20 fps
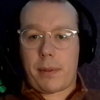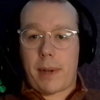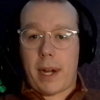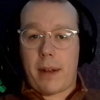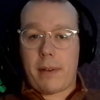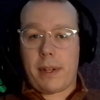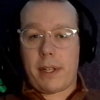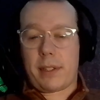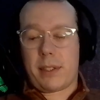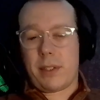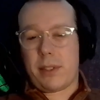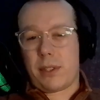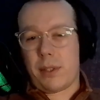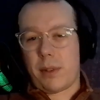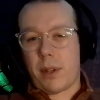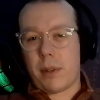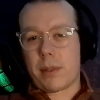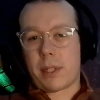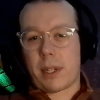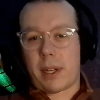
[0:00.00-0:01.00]
around us. And
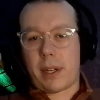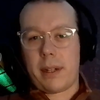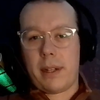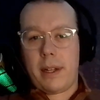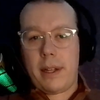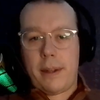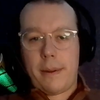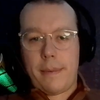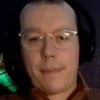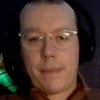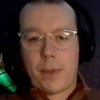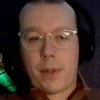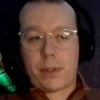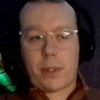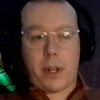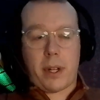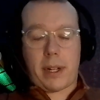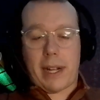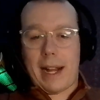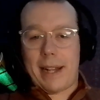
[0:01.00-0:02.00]
so those are
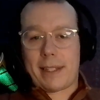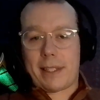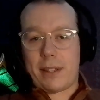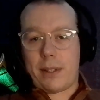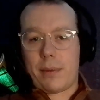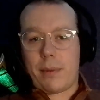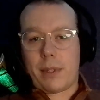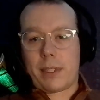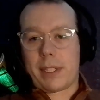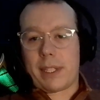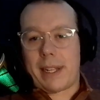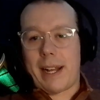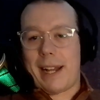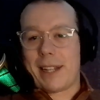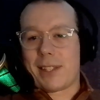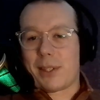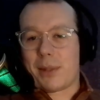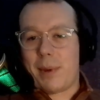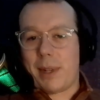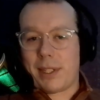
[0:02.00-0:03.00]
all constant. What's the
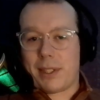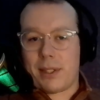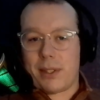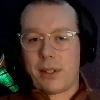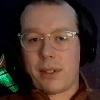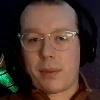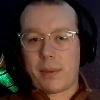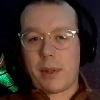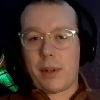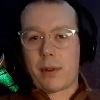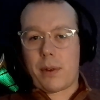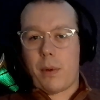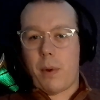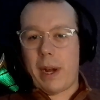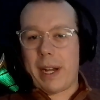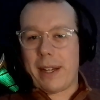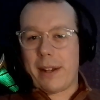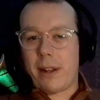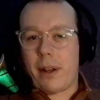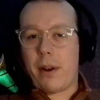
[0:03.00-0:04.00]
consequence of those? We don't
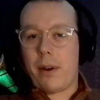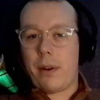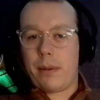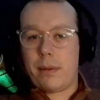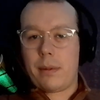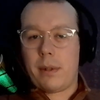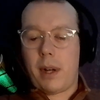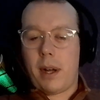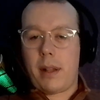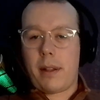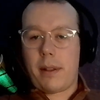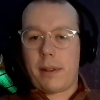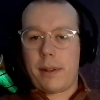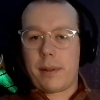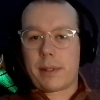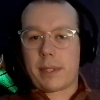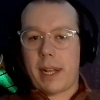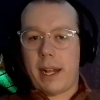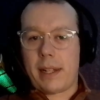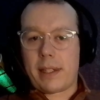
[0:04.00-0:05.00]
quite know all of
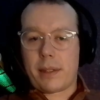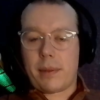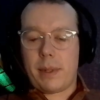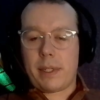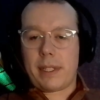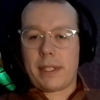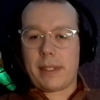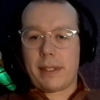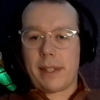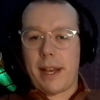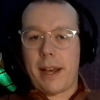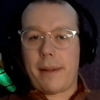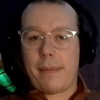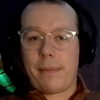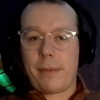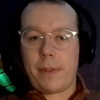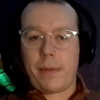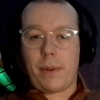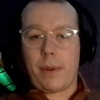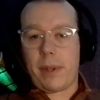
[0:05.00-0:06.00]
those consequences yet.
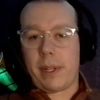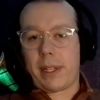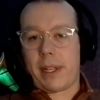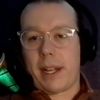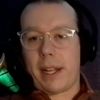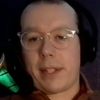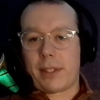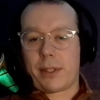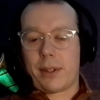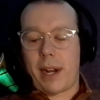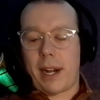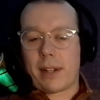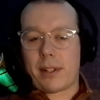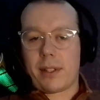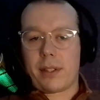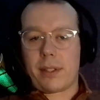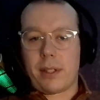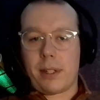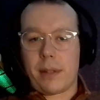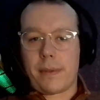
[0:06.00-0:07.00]
We've only kind of
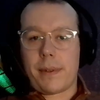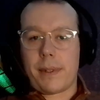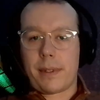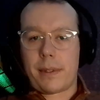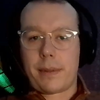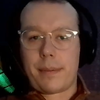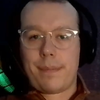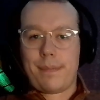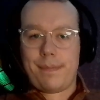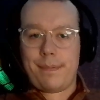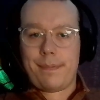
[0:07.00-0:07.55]
scratched the surface.